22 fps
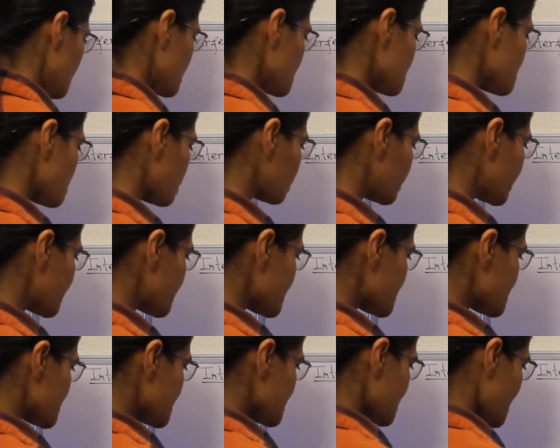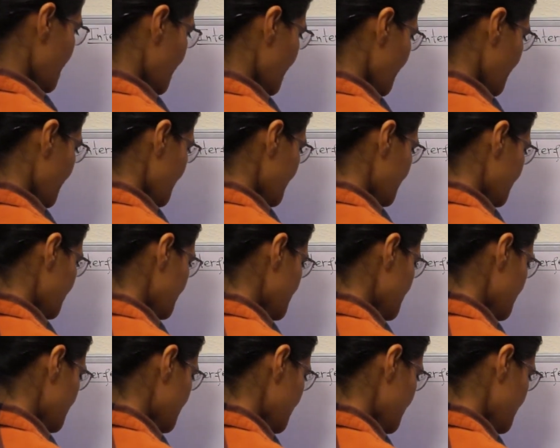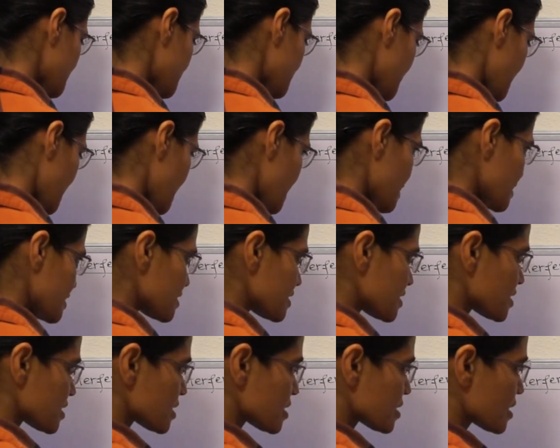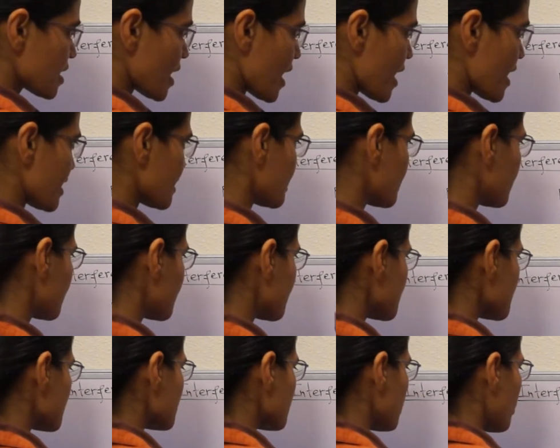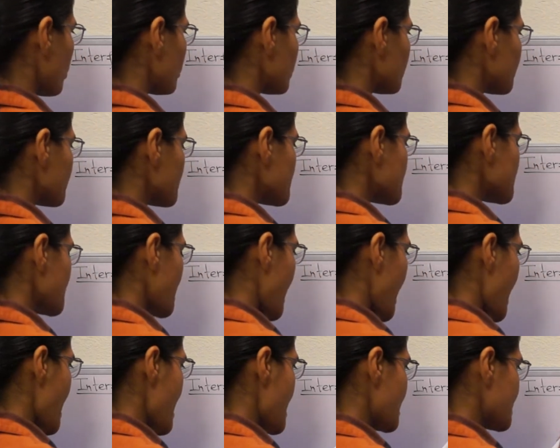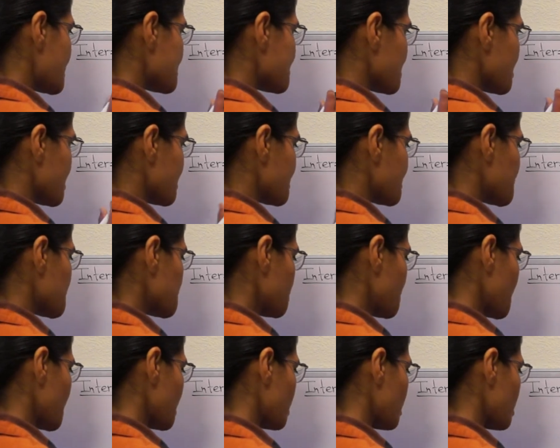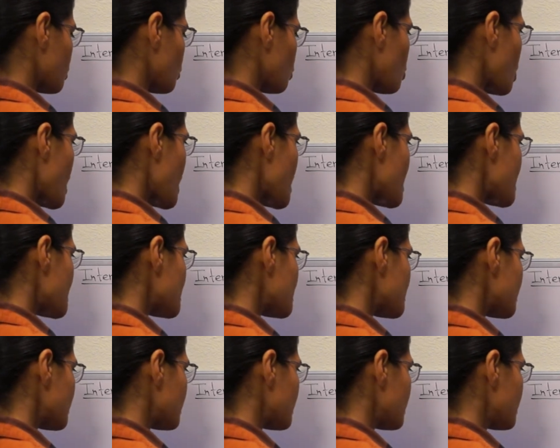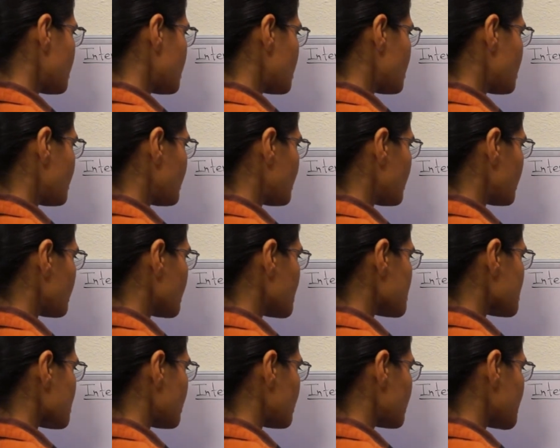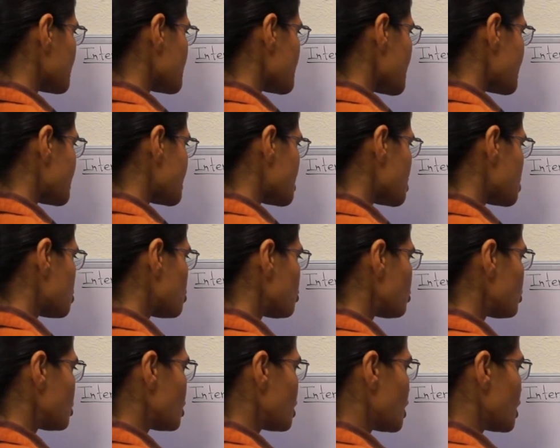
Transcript: So let us say this distance, that let us call this as speaker 1, let's call this as a 2,